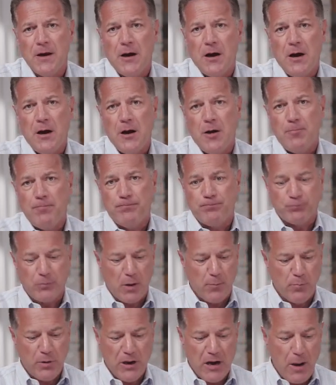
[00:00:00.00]

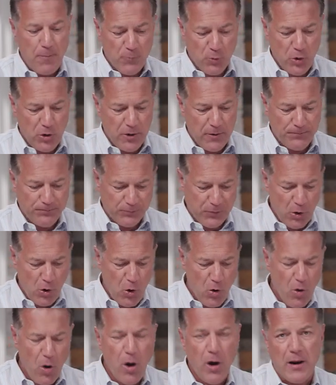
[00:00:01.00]
But I'm going to
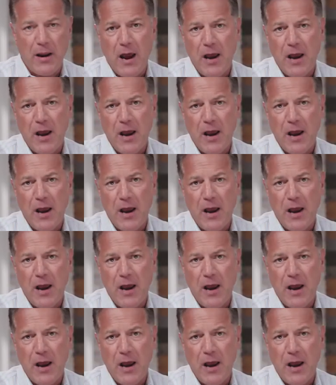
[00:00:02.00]
go on.